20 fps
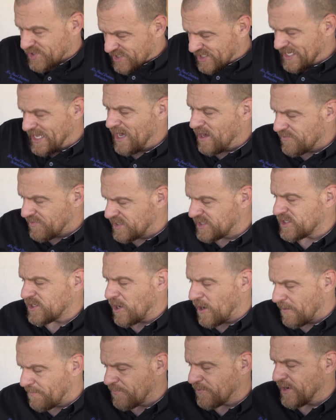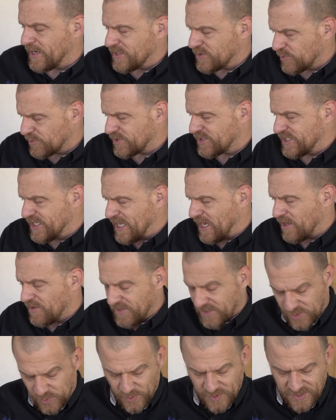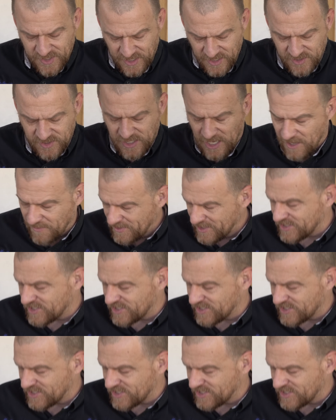see how this operates. We'll see how this one does. I'm